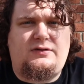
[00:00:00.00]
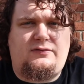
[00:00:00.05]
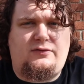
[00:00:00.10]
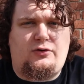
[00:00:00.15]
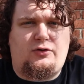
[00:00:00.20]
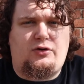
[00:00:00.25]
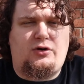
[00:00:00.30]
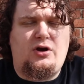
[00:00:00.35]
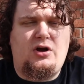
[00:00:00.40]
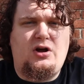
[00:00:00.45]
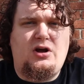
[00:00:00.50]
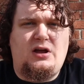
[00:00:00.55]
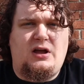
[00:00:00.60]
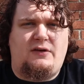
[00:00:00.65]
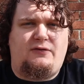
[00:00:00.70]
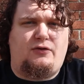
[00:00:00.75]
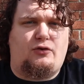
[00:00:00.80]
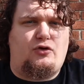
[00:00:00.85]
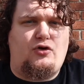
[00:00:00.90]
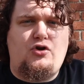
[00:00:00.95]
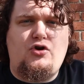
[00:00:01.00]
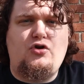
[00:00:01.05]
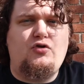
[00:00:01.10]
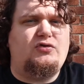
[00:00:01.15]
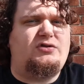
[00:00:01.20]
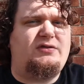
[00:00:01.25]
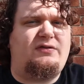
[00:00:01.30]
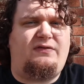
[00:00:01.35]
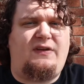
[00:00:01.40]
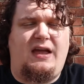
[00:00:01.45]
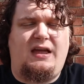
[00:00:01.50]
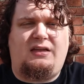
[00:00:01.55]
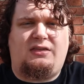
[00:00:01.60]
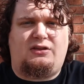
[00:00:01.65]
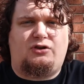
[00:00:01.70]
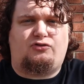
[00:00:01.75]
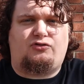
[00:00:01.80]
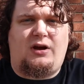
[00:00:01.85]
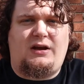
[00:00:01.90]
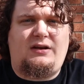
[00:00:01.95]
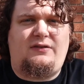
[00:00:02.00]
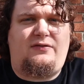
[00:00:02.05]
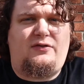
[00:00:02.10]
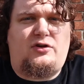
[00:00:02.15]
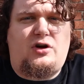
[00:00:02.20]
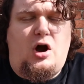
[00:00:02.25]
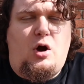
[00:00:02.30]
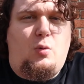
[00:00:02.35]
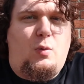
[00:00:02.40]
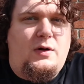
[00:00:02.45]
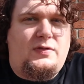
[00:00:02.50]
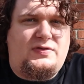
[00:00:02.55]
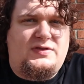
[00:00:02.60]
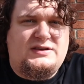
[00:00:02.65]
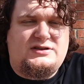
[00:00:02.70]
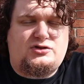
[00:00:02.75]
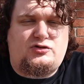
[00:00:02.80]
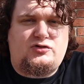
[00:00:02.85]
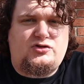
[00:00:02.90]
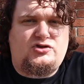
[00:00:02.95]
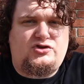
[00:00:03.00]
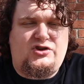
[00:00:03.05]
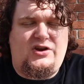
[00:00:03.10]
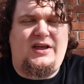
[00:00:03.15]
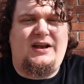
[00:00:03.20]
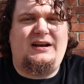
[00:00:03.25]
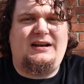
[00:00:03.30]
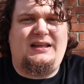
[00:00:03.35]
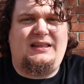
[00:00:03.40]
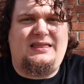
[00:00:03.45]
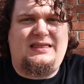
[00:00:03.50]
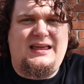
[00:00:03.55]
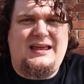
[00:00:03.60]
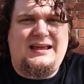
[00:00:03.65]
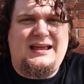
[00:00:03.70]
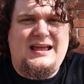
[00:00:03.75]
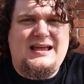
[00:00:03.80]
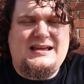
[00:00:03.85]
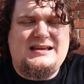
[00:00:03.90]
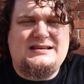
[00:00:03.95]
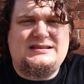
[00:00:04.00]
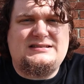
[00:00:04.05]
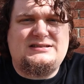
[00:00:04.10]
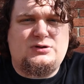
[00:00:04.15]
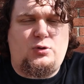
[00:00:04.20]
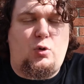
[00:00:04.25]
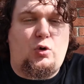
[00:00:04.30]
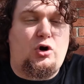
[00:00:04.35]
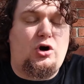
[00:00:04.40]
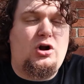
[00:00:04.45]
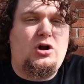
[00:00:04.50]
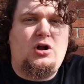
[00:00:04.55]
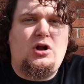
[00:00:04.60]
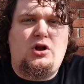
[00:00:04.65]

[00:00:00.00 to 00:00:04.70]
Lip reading: If you're new to faith and trying to figure out what this Christianity thing is, or